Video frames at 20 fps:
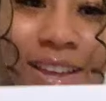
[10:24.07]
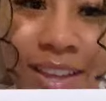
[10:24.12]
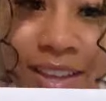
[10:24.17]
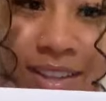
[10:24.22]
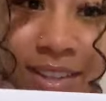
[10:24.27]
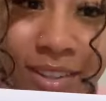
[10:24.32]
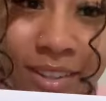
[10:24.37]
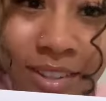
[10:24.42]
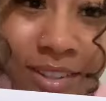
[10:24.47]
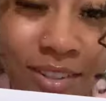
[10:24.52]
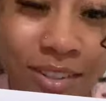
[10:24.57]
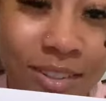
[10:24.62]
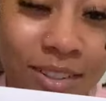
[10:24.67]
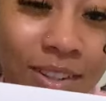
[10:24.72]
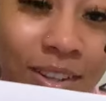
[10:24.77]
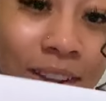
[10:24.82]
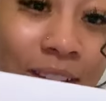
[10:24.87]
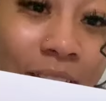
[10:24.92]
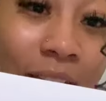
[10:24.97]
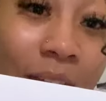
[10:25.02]

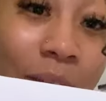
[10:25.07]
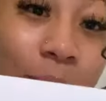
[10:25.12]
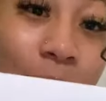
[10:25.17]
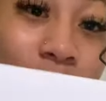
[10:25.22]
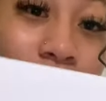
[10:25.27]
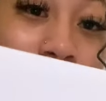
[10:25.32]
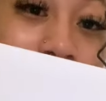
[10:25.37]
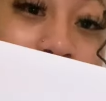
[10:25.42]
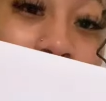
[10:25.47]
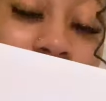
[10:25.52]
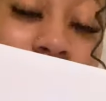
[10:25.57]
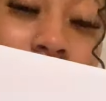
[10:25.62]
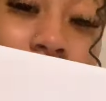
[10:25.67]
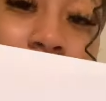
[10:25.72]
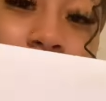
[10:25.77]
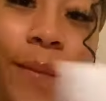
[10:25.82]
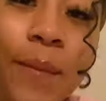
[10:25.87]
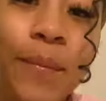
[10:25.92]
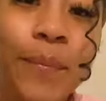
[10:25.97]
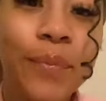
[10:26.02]
literally got me
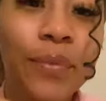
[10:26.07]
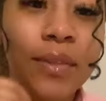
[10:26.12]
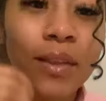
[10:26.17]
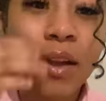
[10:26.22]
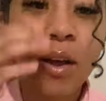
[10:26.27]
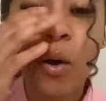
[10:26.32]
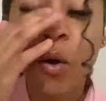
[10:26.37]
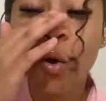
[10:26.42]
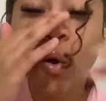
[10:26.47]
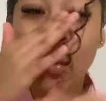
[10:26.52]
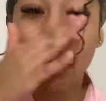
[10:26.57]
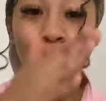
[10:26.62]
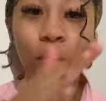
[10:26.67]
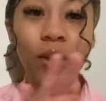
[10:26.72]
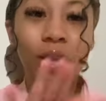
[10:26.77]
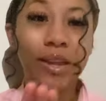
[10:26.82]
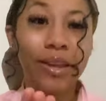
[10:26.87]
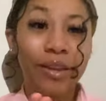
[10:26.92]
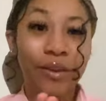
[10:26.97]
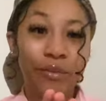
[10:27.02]
a whole
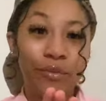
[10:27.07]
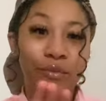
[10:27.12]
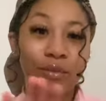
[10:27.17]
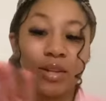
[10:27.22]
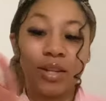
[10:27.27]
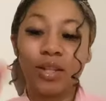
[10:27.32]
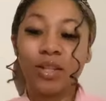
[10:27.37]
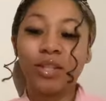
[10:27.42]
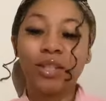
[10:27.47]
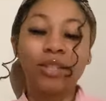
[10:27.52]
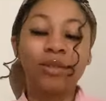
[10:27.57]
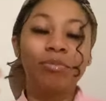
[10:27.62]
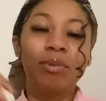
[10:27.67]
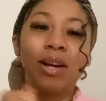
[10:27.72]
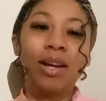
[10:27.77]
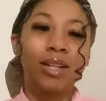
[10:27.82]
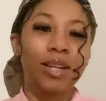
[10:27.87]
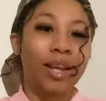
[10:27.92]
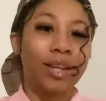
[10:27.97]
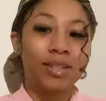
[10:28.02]
gift just
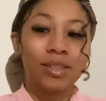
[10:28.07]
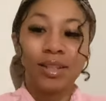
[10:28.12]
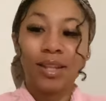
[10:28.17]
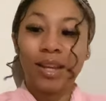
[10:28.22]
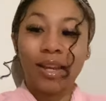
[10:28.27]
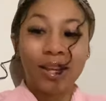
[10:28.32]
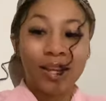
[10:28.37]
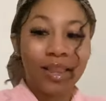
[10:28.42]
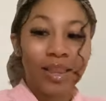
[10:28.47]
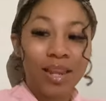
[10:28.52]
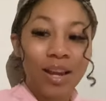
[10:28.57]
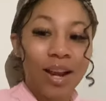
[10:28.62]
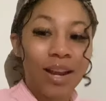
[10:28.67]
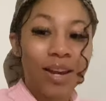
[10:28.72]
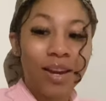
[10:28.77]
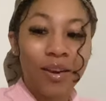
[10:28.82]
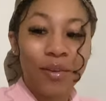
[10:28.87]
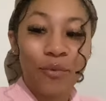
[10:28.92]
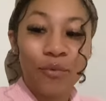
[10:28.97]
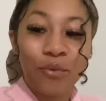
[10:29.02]
because I said that I
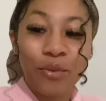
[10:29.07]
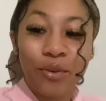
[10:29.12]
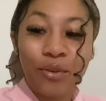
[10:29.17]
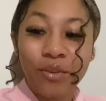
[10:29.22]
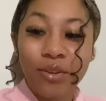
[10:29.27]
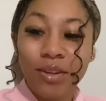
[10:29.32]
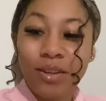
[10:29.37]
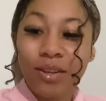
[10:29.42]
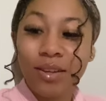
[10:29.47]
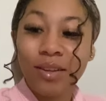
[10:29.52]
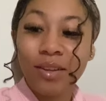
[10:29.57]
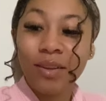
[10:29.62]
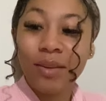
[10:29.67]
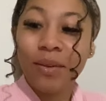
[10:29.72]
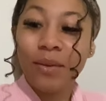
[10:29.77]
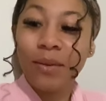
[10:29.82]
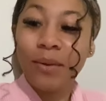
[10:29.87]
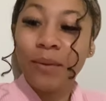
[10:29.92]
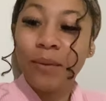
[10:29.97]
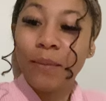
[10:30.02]
didn't feel good.
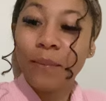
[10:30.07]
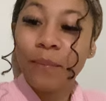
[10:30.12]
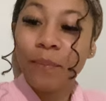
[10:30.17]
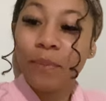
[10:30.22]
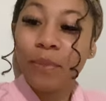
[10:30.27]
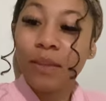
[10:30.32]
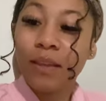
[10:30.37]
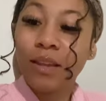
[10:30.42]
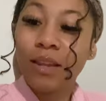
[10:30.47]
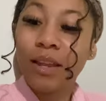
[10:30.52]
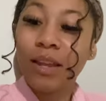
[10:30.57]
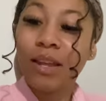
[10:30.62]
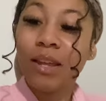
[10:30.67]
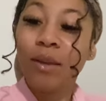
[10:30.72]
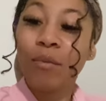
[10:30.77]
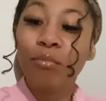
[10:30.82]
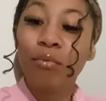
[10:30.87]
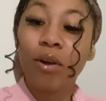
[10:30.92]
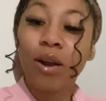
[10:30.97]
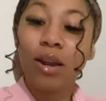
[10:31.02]
Like, he
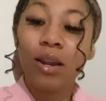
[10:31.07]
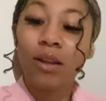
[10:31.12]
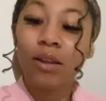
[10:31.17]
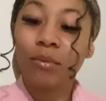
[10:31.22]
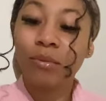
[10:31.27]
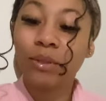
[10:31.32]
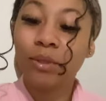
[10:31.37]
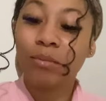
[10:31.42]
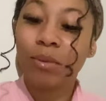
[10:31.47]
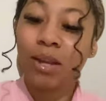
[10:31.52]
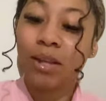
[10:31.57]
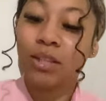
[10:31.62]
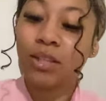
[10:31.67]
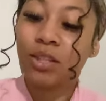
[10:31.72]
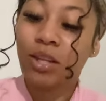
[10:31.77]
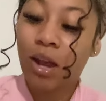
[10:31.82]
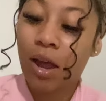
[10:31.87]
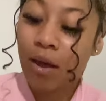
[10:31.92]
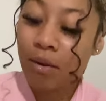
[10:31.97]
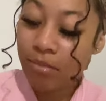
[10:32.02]
brought it up to my
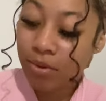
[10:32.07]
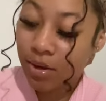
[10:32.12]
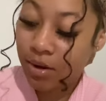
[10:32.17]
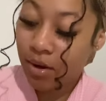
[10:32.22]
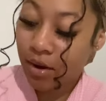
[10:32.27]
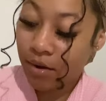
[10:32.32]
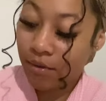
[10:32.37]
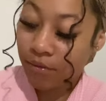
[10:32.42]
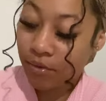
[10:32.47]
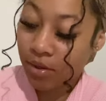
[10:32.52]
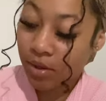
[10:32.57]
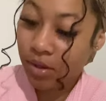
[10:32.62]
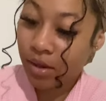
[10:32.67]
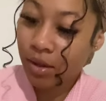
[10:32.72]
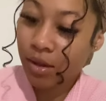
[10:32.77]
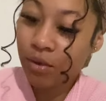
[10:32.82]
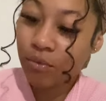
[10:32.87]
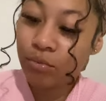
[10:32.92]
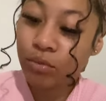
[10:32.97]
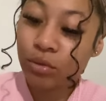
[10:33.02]
job and
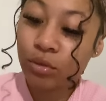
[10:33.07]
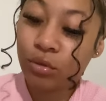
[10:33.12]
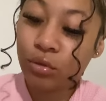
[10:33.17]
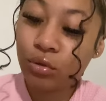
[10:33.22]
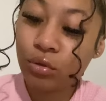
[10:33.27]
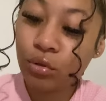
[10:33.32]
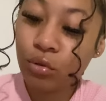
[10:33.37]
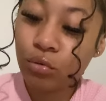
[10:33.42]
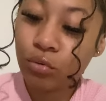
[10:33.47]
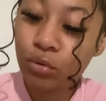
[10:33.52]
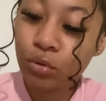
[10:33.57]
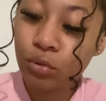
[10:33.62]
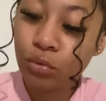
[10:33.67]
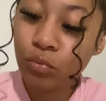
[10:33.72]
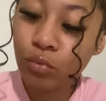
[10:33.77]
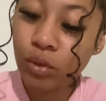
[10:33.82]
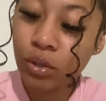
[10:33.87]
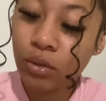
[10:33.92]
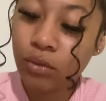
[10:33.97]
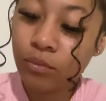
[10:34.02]
everything. It was so
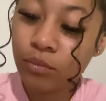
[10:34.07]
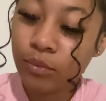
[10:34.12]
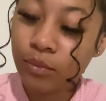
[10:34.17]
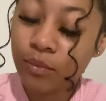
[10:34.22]
sweet.